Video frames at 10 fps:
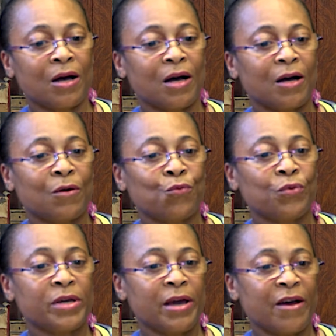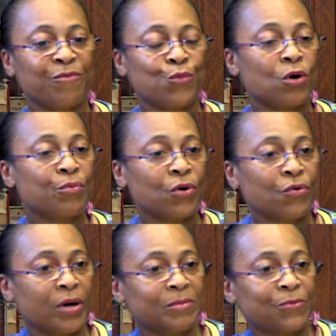Uh, we have more
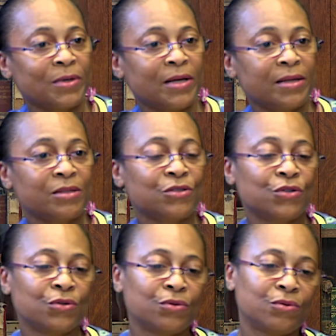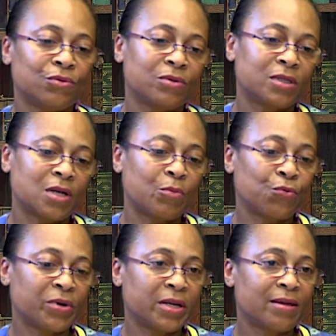programs relating to the summer
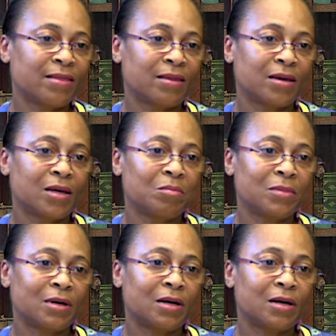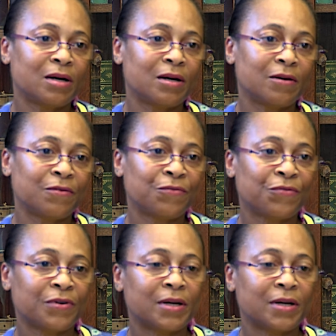reading theme of